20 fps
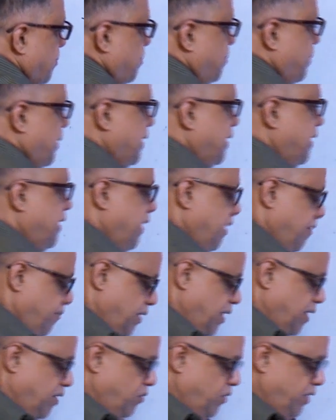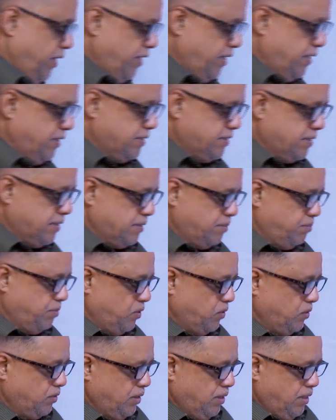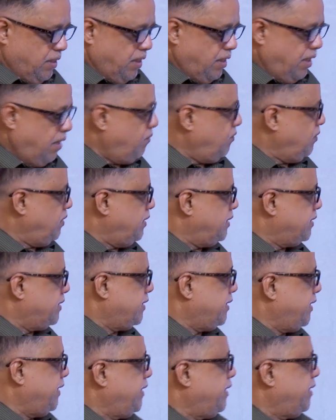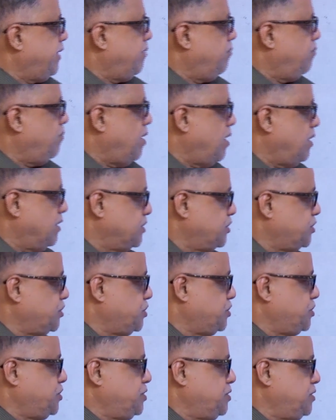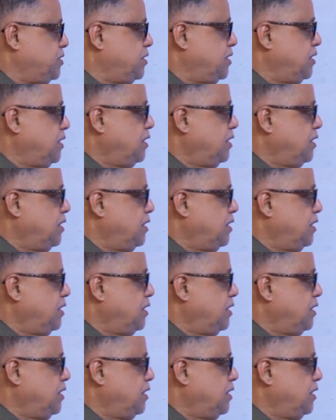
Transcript: But here we are going to discuss about how will it take mass.